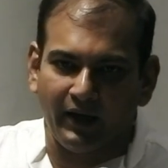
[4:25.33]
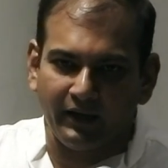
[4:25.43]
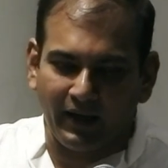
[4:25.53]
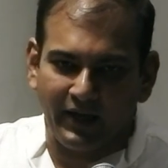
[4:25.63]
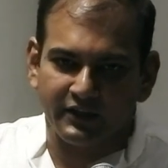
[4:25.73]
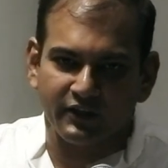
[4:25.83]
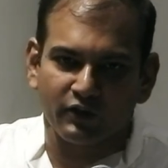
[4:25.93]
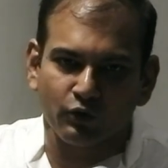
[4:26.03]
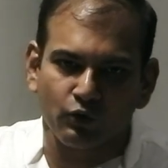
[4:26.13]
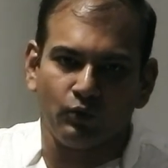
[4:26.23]
And as he
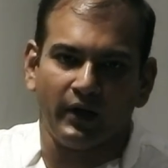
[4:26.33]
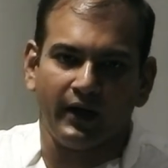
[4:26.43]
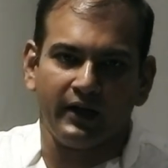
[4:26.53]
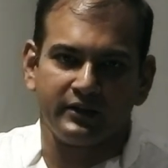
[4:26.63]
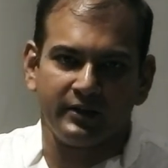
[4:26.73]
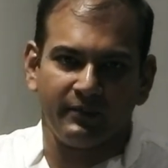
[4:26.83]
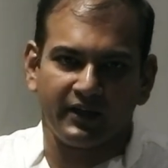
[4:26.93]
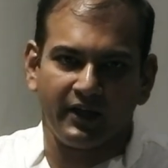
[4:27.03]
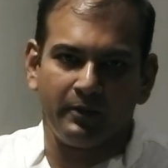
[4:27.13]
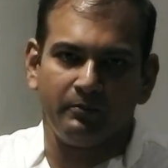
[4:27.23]
grew, as he
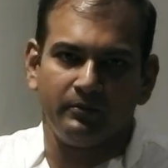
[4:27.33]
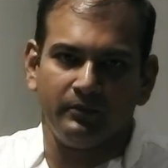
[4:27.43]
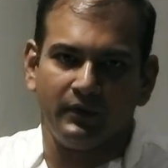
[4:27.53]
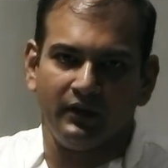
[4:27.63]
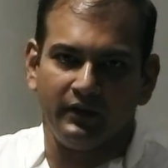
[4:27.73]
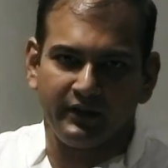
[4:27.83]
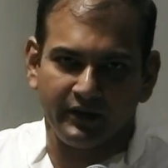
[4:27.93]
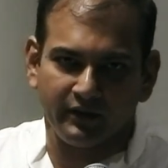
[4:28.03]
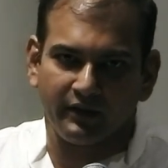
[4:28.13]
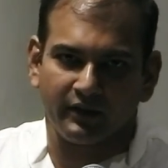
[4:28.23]
became a
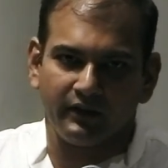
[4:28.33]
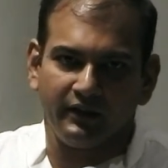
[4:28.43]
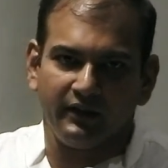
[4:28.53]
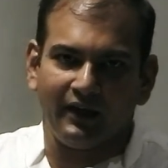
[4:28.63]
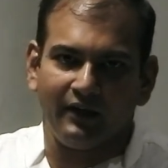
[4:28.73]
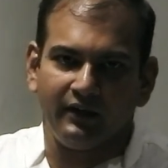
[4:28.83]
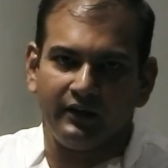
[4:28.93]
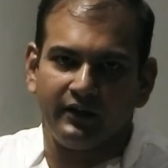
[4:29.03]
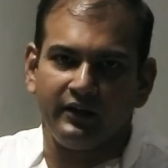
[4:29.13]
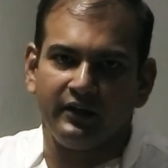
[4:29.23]
leader,
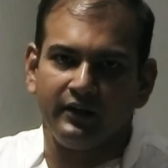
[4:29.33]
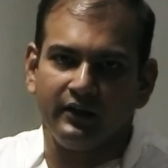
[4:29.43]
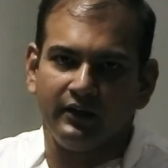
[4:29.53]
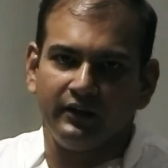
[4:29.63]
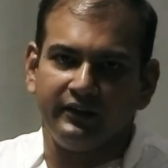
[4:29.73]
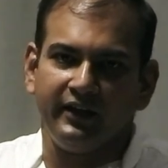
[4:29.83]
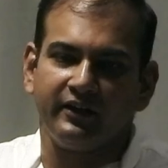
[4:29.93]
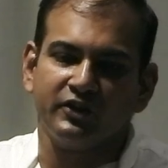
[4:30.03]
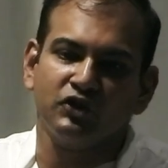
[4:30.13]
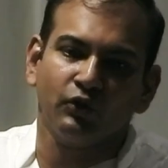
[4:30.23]
he
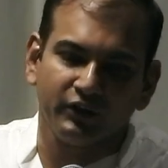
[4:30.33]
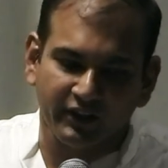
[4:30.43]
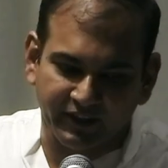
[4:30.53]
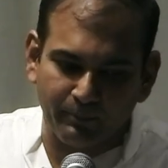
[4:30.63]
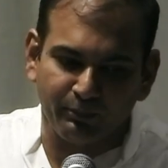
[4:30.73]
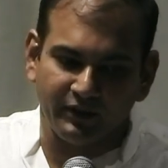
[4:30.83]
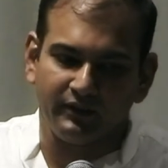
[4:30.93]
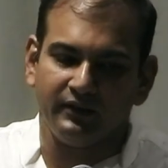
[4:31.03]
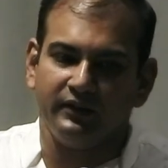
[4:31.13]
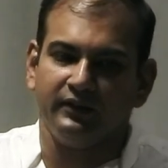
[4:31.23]
then restored the temple,
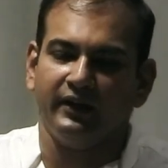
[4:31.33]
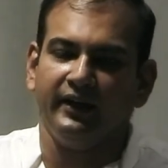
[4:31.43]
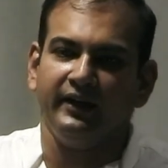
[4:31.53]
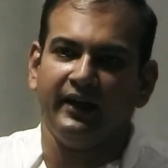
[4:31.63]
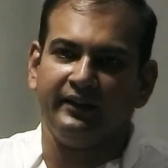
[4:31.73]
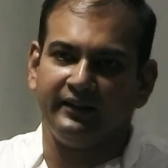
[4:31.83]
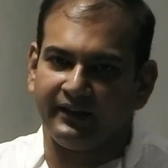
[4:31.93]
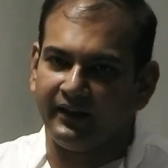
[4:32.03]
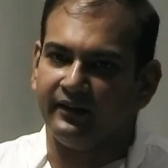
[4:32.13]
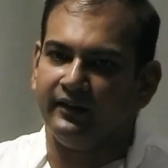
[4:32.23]
right? And
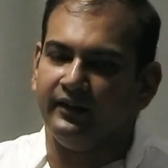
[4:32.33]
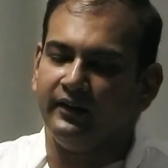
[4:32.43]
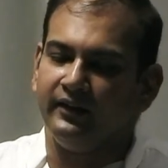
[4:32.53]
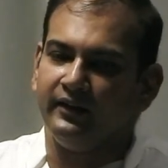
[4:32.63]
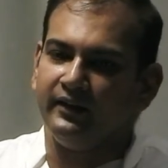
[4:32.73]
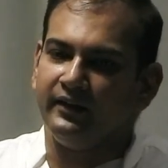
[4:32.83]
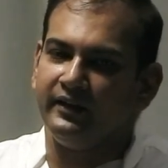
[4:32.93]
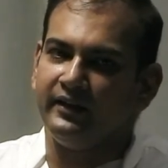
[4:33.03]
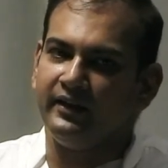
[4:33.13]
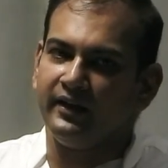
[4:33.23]
then
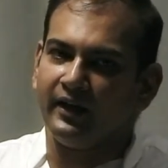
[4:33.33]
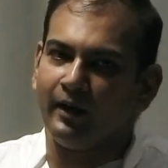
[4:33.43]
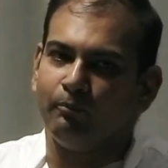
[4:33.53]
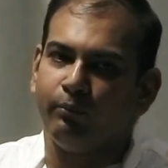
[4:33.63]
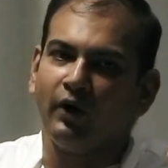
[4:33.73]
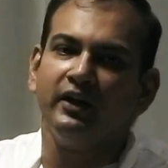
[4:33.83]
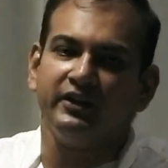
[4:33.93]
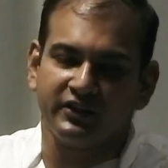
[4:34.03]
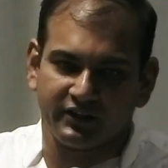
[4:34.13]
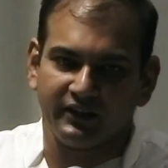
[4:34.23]
he
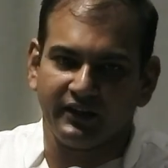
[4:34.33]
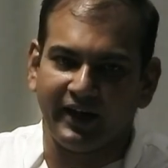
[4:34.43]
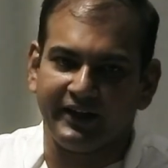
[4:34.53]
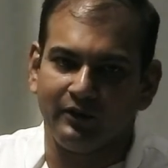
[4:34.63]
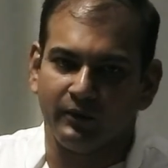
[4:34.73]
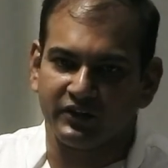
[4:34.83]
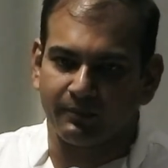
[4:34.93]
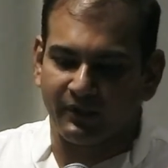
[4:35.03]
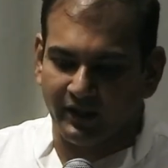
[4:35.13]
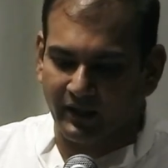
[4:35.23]
abolished idol
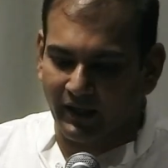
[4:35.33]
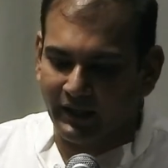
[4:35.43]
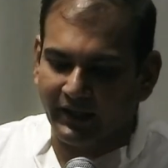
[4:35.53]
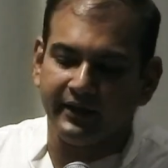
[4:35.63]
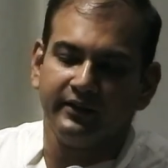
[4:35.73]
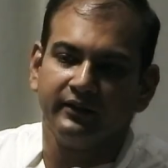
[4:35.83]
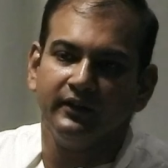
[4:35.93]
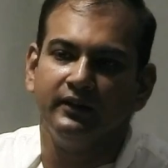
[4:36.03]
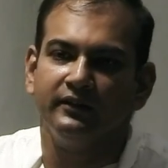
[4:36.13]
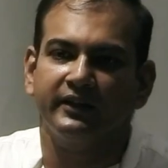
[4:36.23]
worship. He aligned
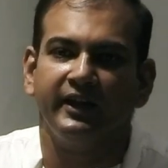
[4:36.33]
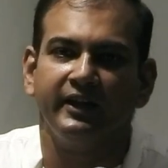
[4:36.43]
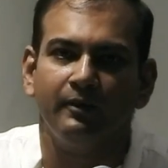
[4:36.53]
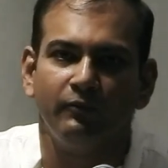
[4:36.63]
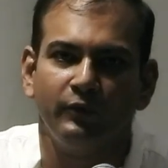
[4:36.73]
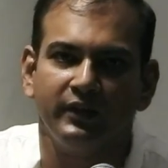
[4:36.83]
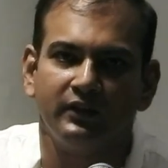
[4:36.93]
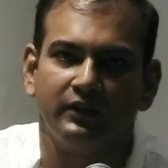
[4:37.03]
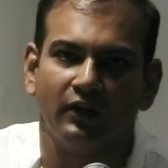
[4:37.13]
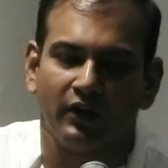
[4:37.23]
the kingdom
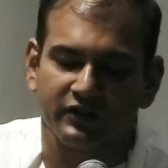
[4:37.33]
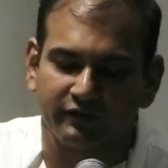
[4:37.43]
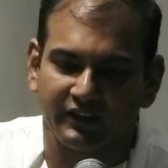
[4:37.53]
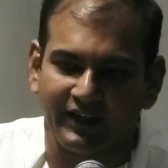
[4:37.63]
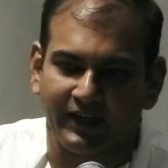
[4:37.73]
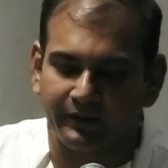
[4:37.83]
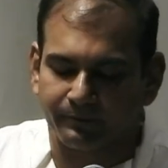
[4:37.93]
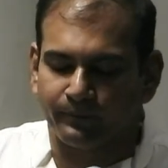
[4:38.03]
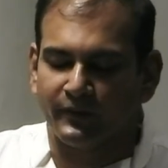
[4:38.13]
with the laws of the land.